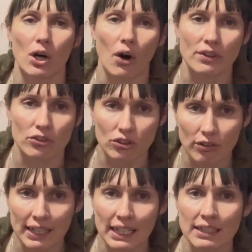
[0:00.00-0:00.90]
on the
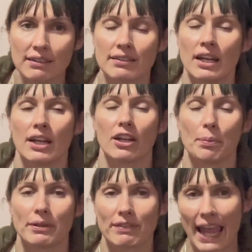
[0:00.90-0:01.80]
screens, a
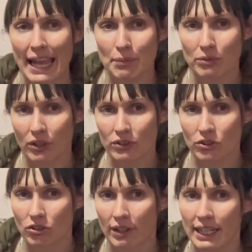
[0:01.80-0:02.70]
couple of games on the
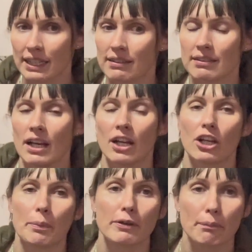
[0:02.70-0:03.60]
screens, a
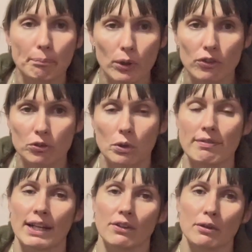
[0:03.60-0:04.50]
couple of books we
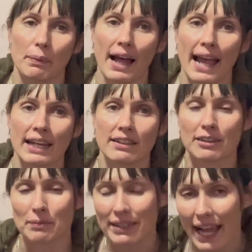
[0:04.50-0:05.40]
read on the plane,
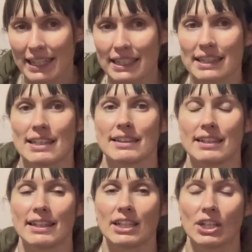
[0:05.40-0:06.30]
some teddies that
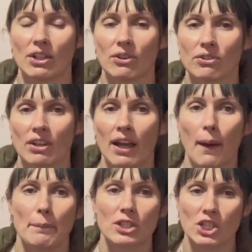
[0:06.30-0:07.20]
Tilly used.
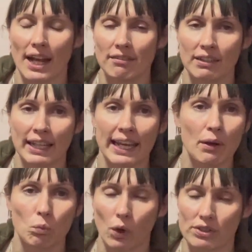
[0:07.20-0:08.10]
But generally
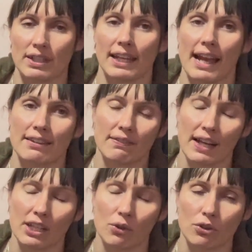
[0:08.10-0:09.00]
it wasn't a case of
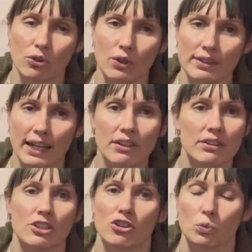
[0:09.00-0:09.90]
getting all the toys out
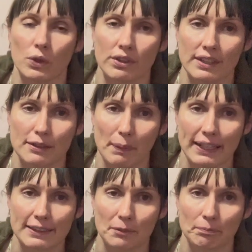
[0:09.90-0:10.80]
because it just wasn't the
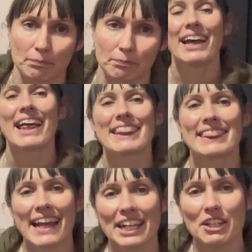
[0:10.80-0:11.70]
space.
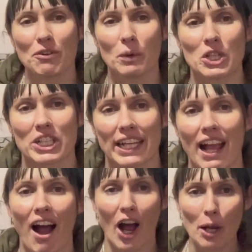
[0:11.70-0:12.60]
Thank you for watching.
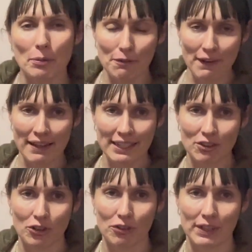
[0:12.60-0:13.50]
I hope you found
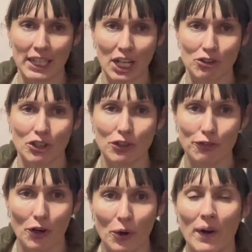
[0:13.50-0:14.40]
these two videos
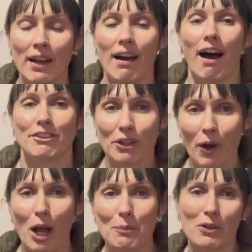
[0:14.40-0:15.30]
useful. I do
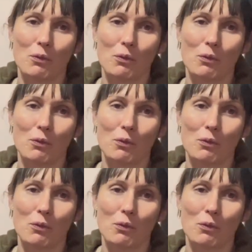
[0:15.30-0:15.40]
hope you've